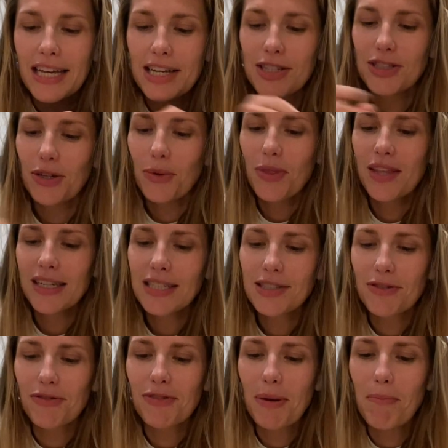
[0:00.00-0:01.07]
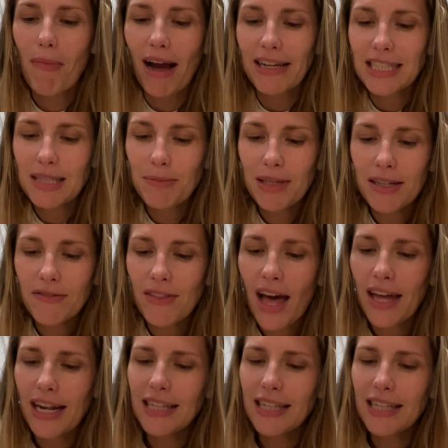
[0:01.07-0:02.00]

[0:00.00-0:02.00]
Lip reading: So this reminds me of that.